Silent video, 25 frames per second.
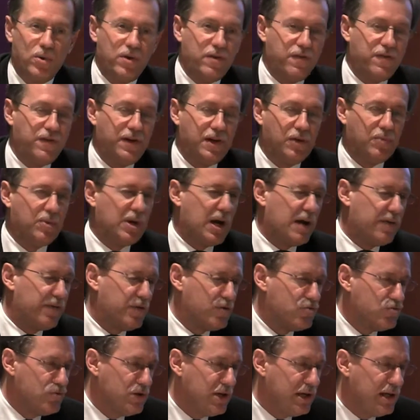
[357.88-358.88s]
we feel we
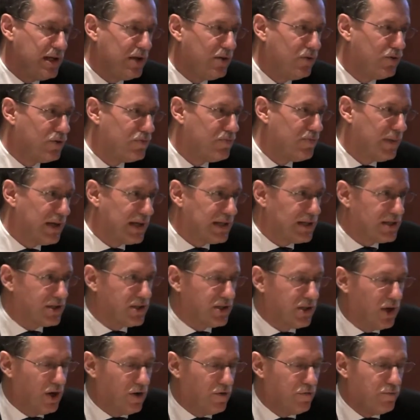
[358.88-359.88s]
have a really good
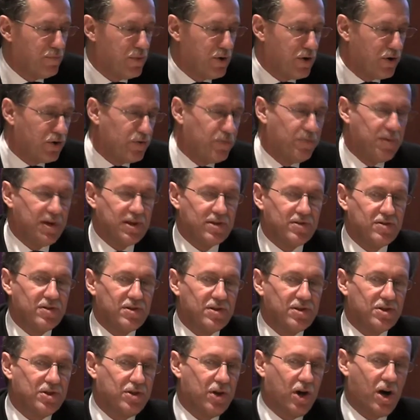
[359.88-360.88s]
mix of both
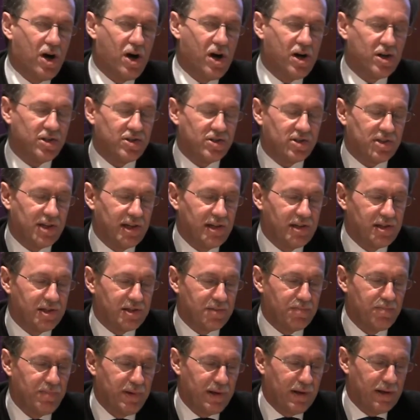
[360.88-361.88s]
business, the hard
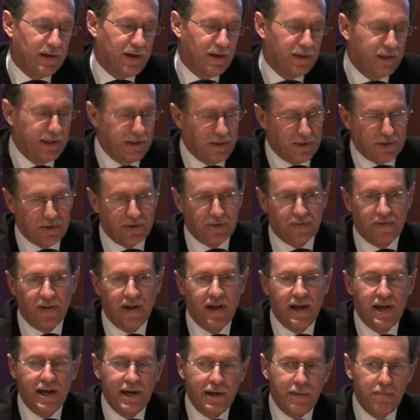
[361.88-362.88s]
skills, and sort of
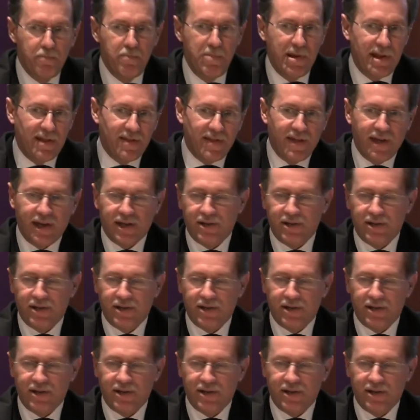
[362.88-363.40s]
been